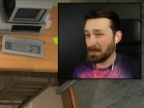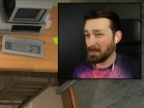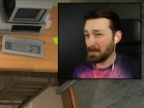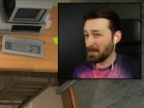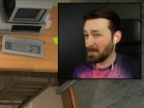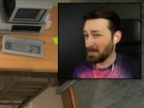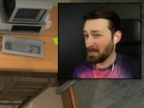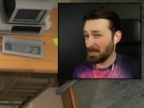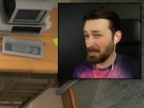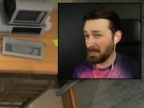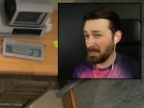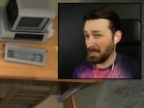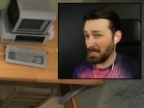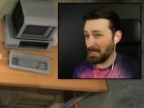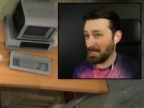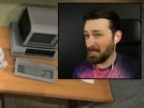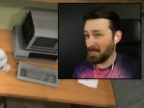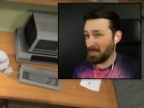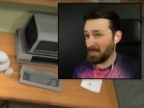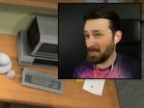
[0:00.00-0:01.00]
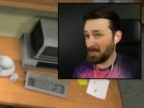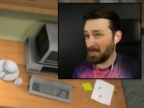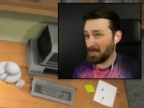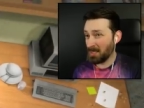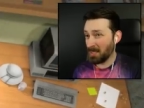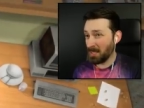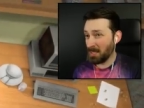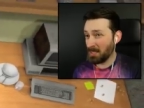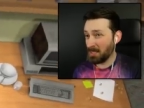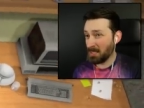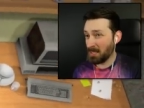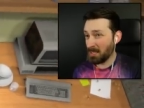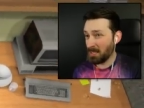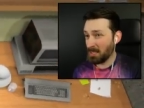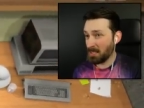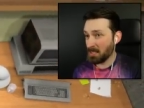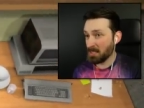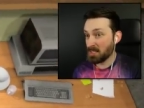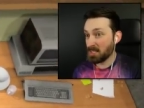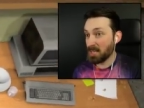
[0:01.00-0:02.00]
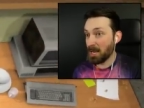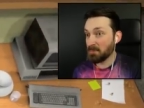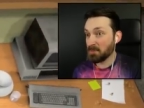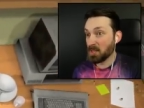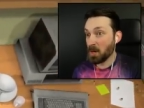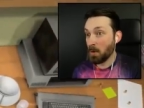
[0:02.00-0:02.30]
this and take it in steps.